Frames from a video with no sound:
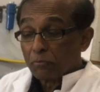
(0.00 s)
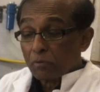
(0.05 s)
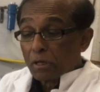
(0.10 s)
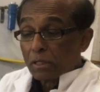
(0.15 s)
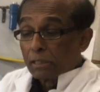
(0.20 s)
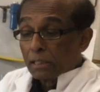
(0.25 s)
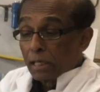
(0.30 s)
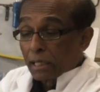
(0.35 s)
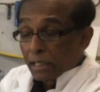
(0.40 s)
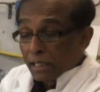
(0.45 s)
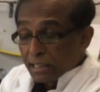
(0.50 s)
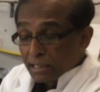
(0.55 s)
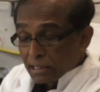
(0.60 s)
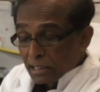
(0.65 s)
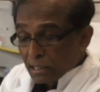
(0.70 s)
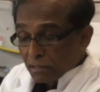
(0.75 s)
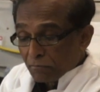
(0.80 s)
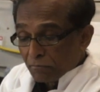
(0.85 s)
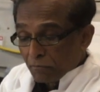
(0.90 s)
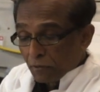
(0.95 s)
The
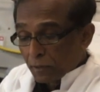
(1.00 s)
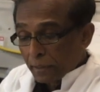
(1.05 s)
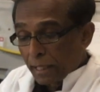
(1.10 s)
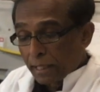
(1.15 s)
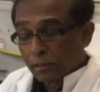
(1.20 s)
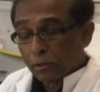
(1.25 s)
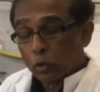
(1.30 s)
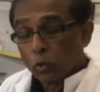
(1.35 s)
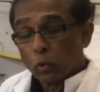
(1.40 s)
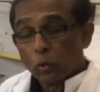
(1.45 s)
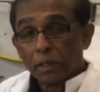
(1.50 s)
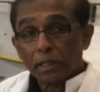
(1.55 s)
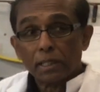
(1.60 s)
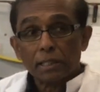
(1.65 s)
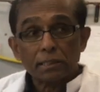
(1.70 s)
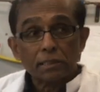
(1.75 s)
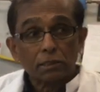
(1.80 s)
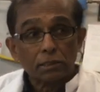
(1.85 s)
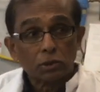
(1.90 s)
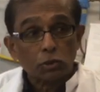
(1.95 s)
reason for that coating
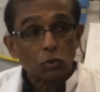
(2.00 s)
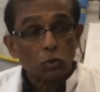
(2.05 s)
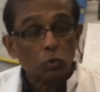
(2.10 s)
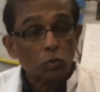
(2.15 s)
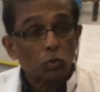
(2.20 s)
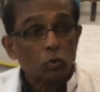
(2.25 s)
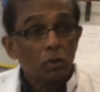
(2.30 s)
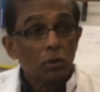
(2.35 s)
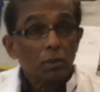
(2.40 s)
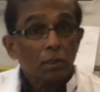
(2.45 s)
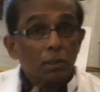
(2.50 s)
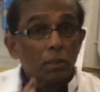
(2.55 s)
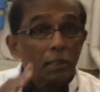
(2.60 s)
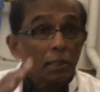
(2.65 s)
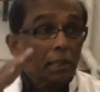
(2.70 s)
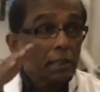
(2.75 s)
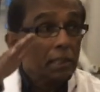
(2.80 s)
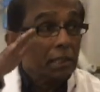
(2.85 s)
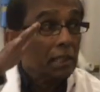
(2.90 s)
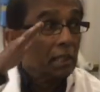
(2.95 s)
is to
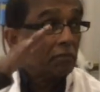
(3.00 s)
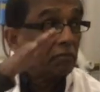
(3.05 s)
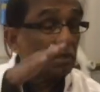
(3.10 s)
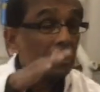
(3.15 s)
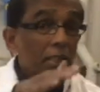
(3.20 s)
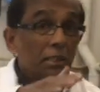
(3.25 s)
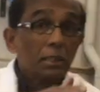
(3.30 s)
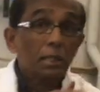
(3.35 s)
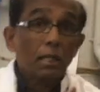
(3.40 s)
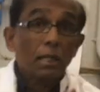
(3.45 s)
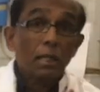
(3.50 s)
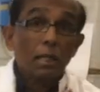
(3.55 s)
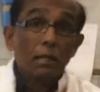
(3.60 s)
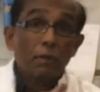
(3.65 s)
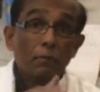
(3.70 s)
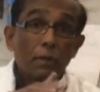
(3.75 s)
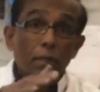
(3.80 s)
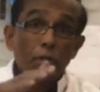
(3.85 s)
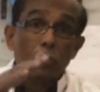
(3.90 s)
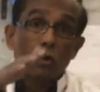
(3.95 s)
give it
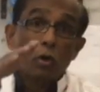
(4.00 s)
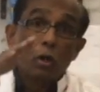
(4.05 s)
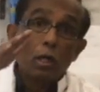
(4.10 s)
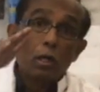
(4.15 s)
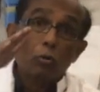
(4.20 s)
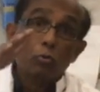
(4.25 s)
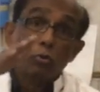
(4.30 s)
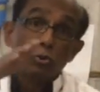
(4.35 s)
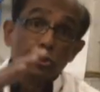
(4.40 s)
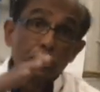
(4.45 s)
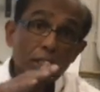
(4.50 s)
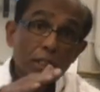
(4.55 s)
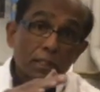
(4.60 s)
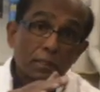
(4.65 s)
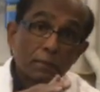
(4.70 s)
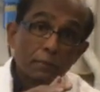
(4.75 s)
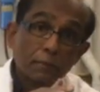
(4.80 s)
what you call a cushion,